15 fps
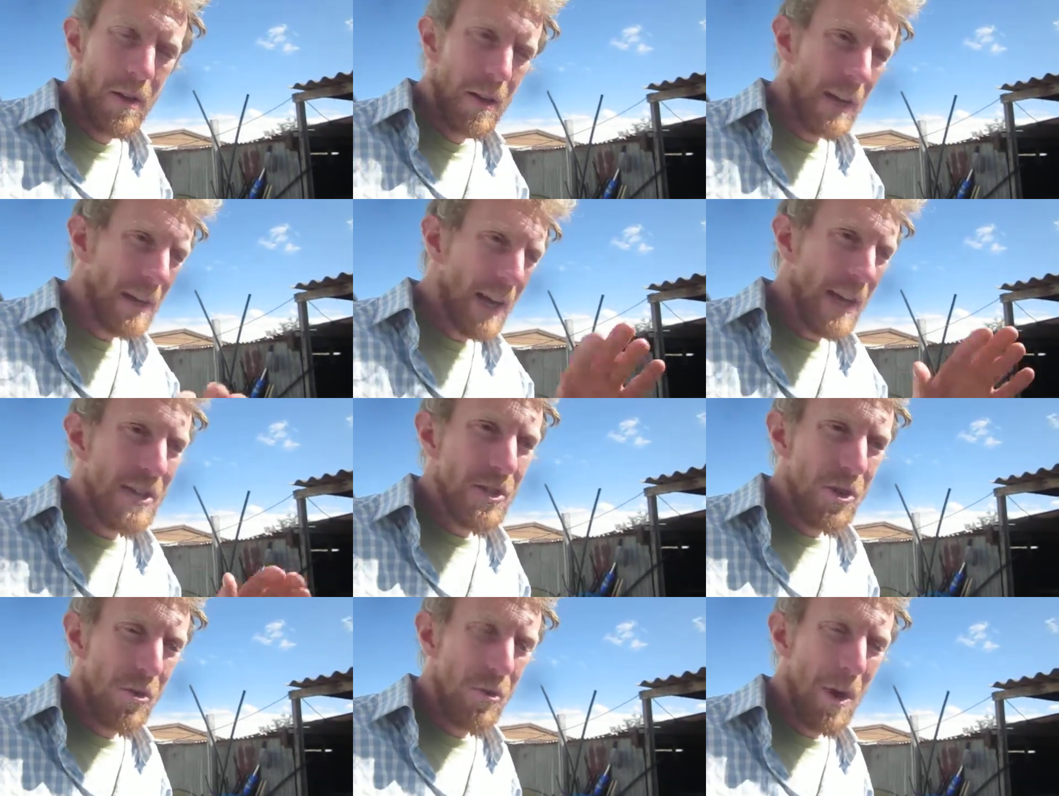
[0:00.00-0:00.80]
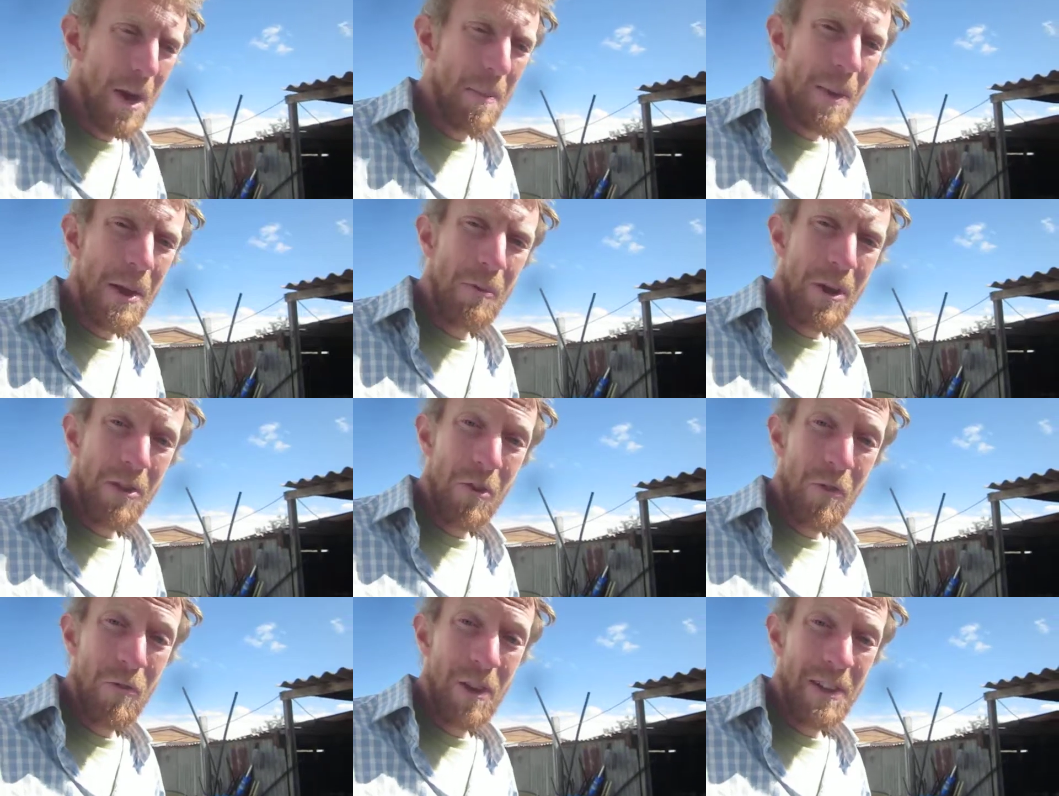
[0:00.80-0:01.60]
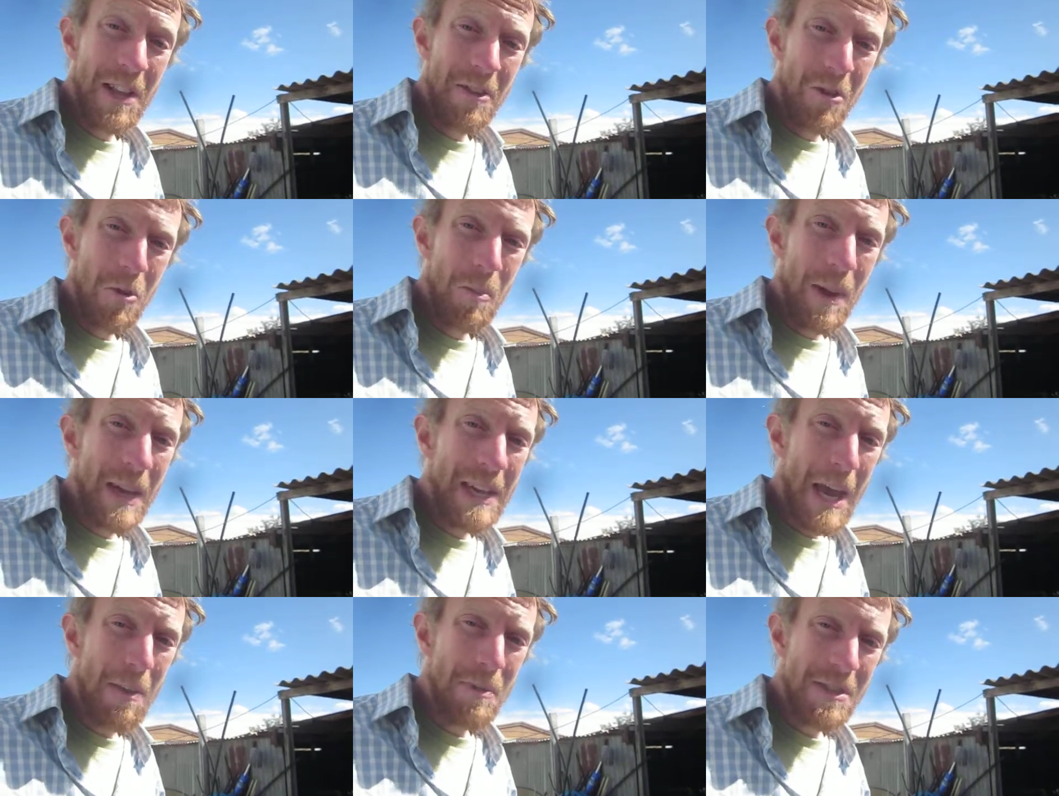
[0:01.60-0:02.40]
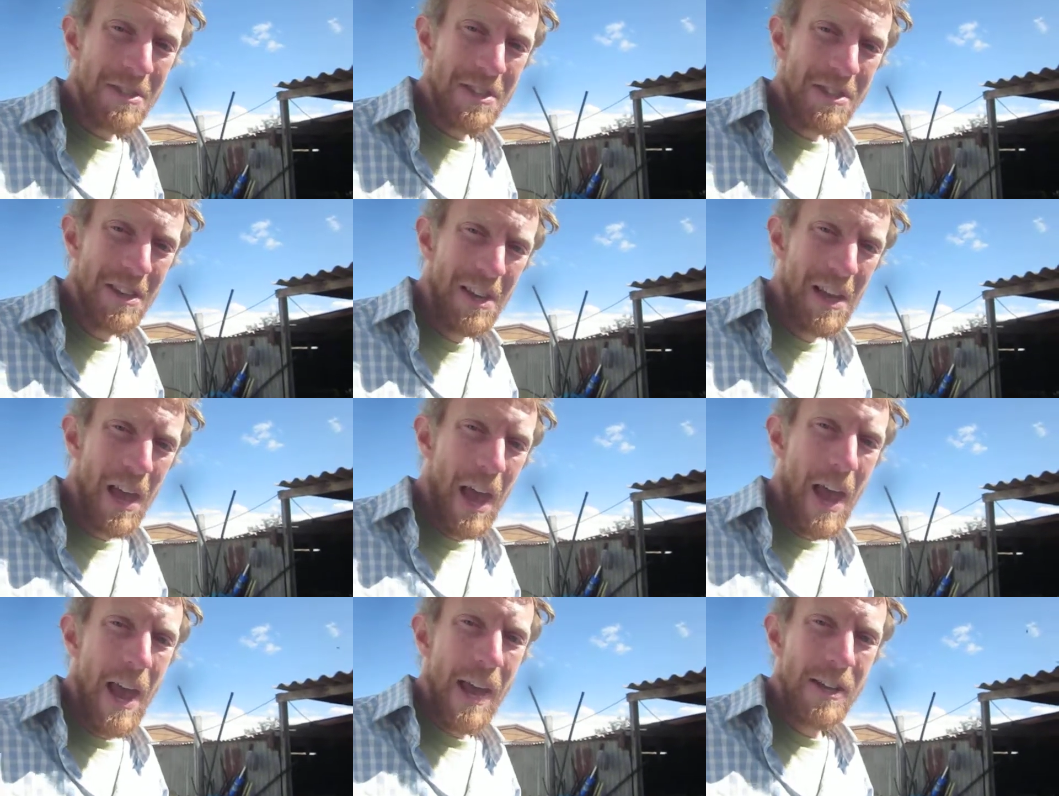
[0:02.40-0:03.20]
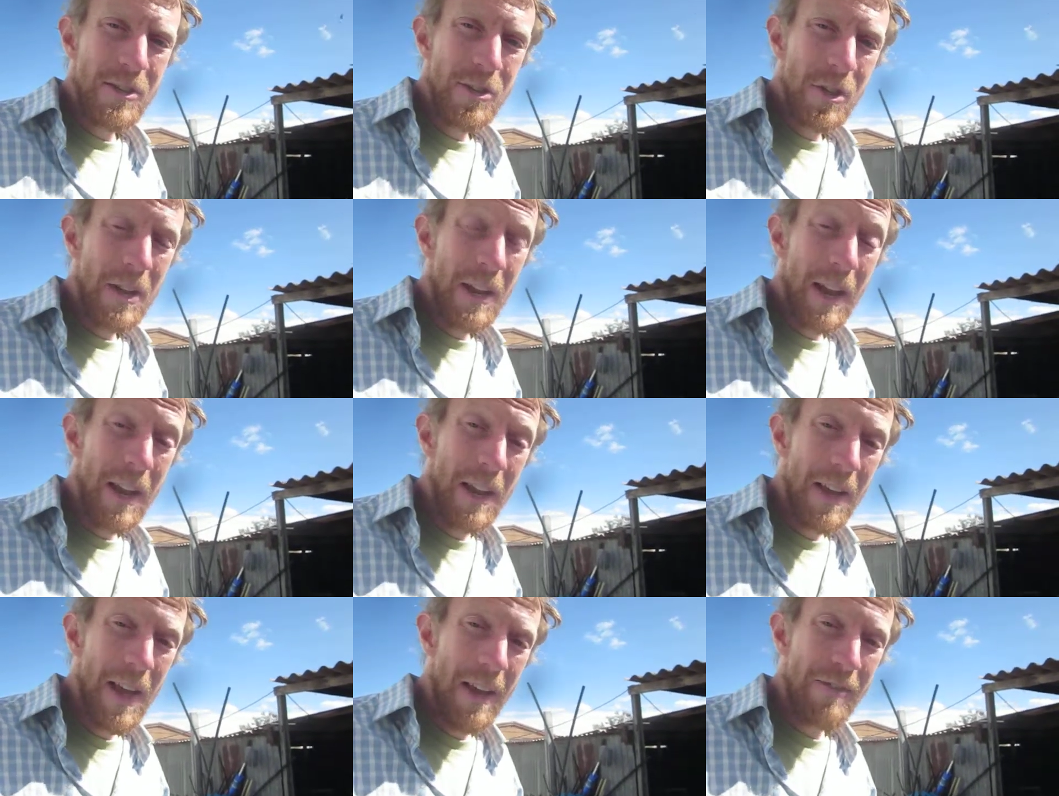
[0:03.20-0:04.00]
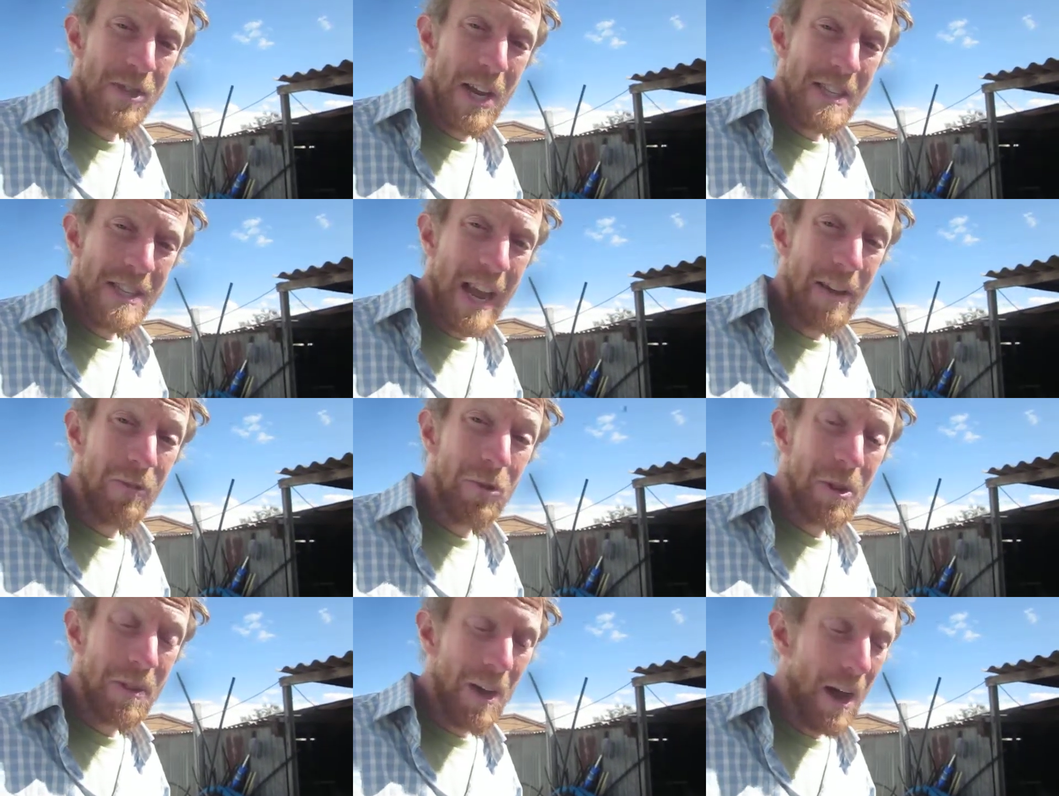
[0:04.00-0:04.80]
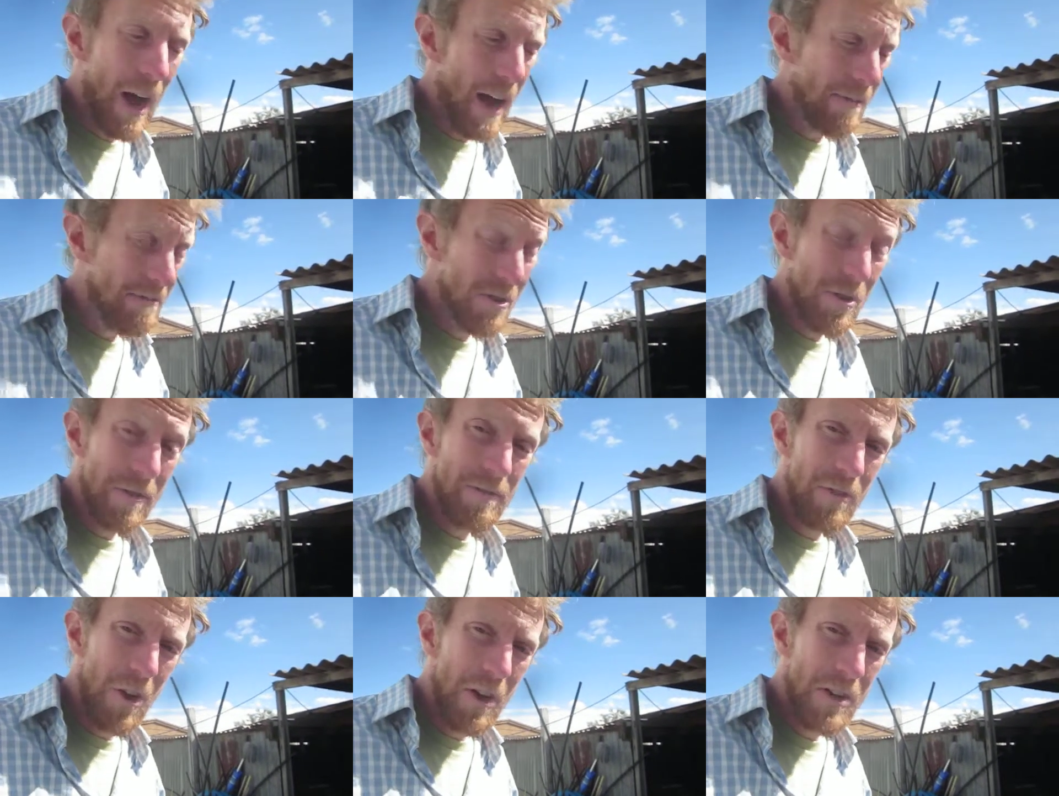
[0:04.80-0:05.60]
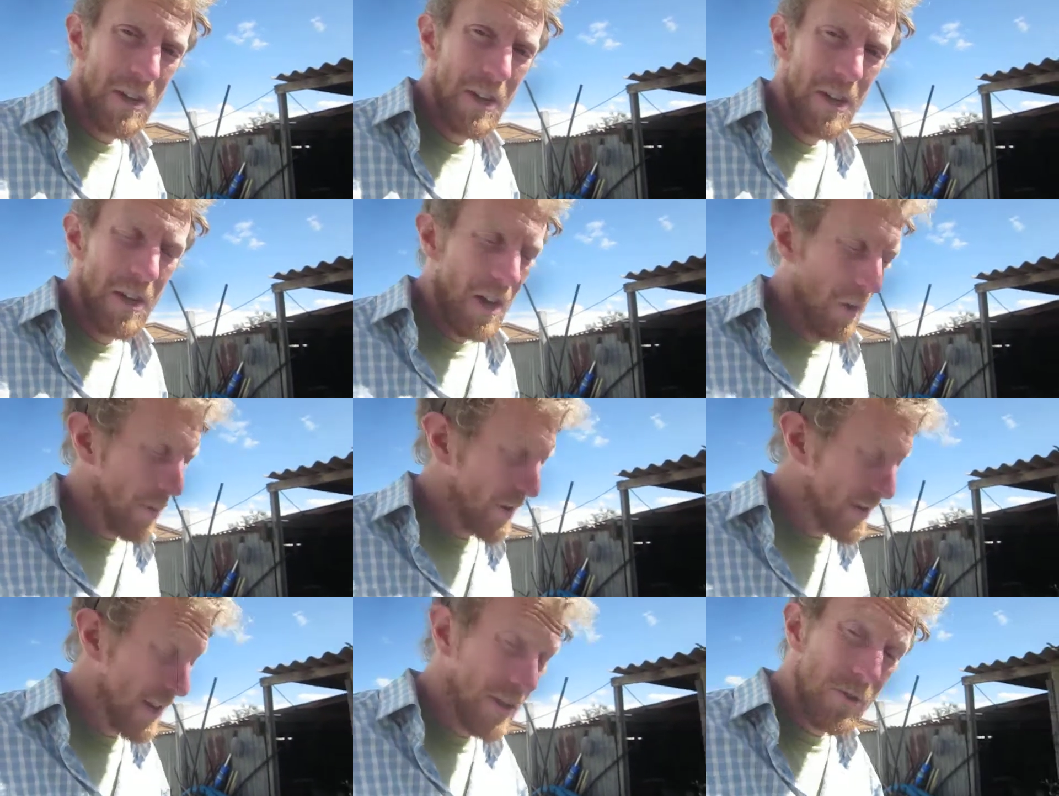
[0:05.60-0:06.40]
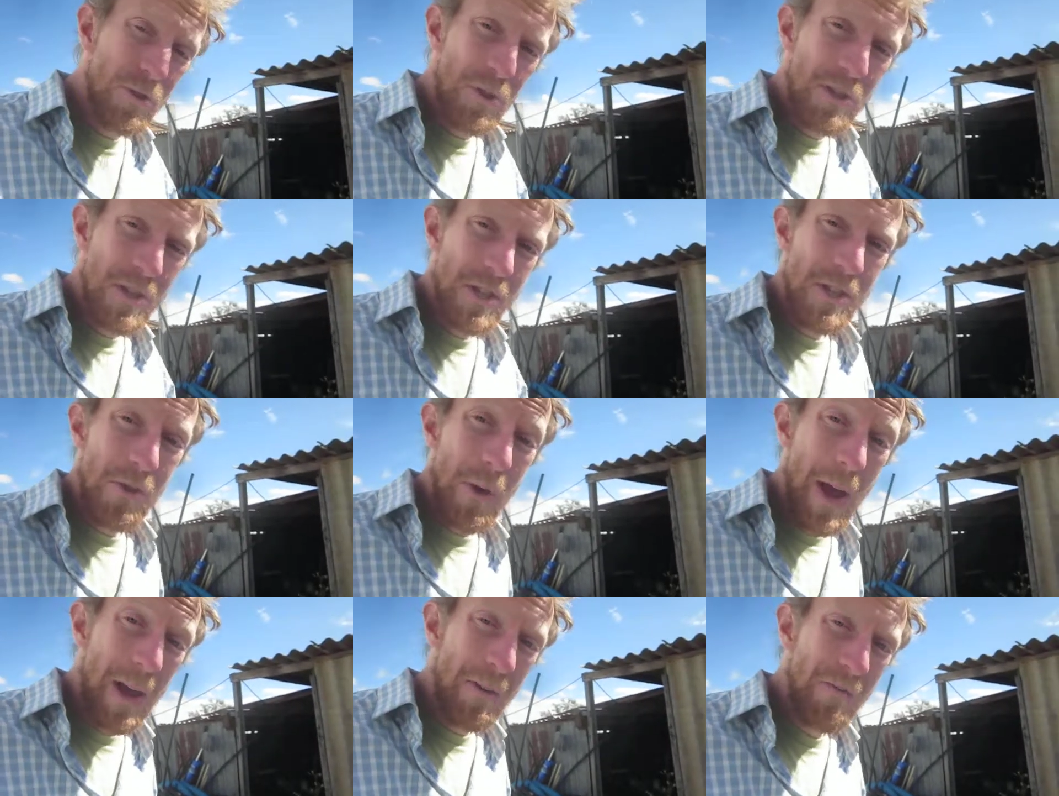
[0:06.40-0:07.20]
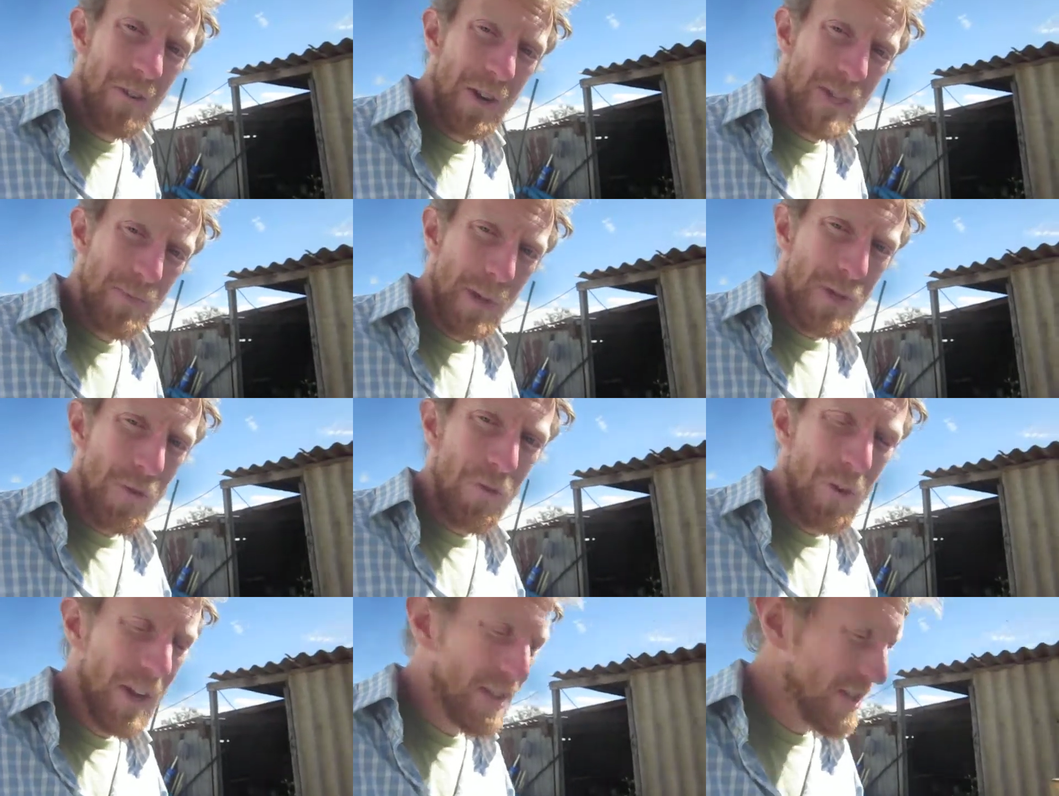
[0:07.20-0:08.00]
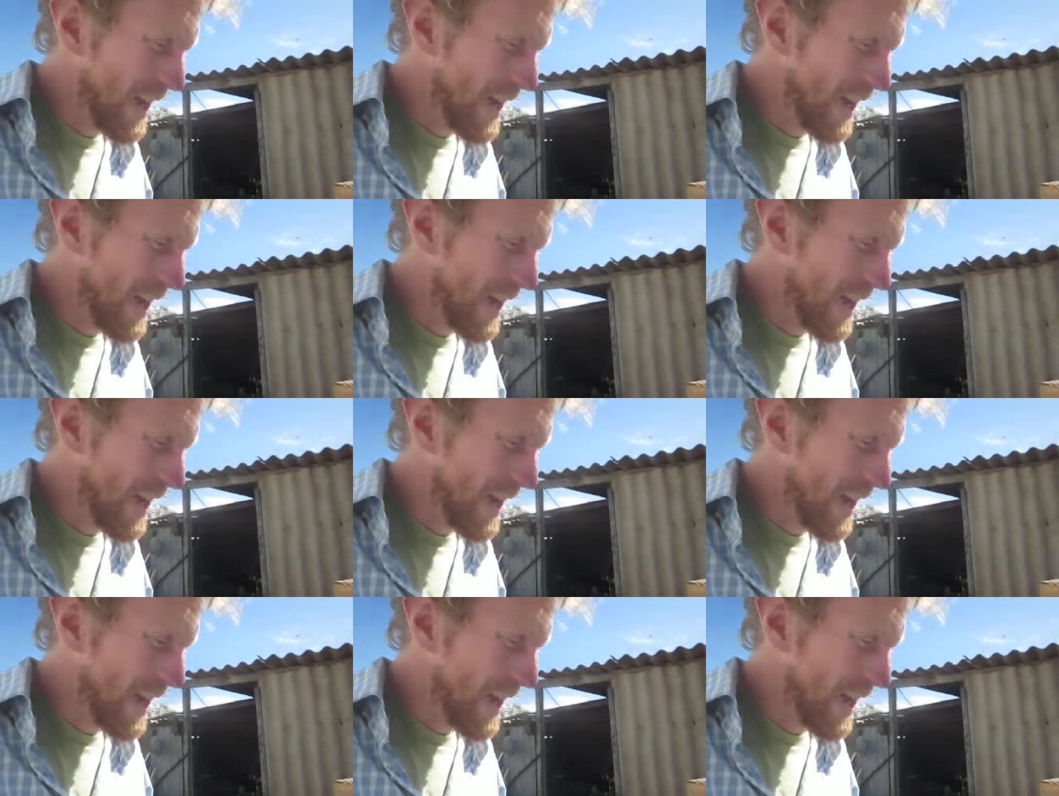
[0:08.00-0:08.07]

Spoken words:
in case you meet one of your friendly local beekeepers and you can have a chance to have a look at the hives, or if not, I wanted to introduce you to our very special friends